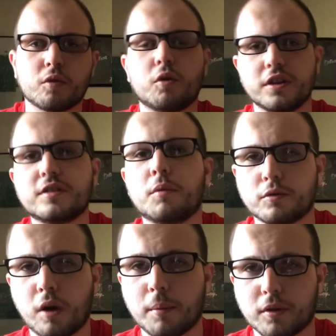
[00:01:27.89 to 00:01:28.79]
Well, this is the
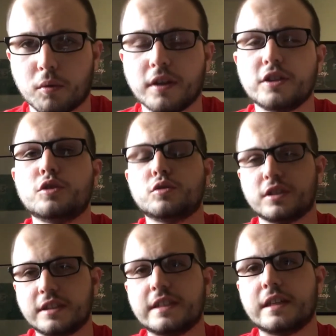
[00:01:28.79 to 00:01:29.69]
most popular one. You use
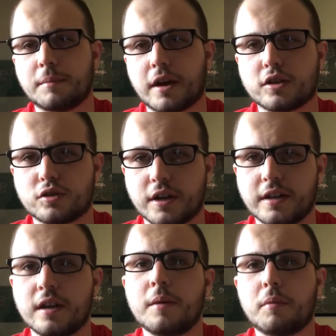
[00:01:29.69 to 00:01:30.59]
the TD
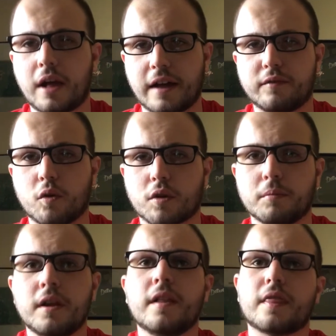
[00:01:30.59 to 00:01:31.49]
Ameritrade platform.
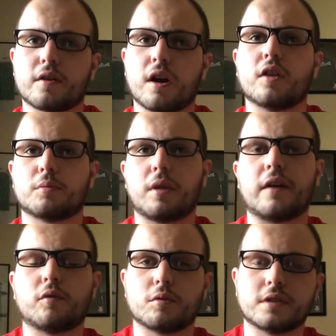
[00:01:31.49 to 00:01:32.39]
There are other
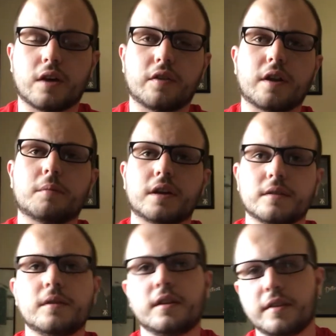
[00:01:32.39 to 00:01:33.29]
platforms out there,
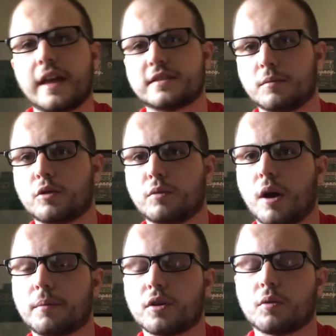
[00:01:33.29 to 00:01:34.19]
but that's the most
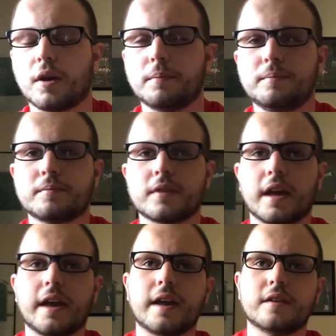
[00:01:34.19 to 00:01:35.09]
popular one.
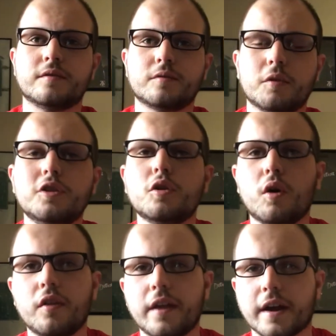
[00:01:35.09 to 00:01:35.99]
And when you go
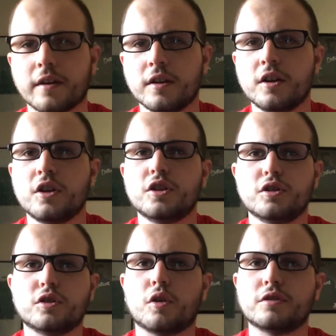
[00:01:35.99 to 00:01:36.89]
on there,
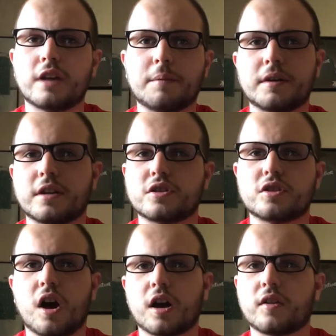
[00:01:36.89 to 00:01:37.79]
you type in a
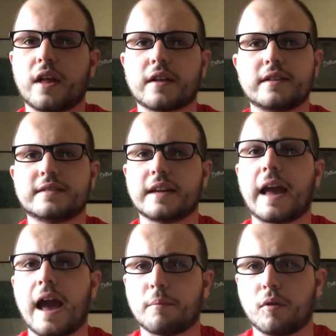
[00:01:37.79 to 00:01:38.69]
stock like, let's say,
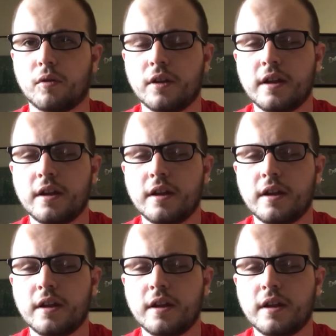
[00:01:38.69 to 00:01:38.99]
Apple.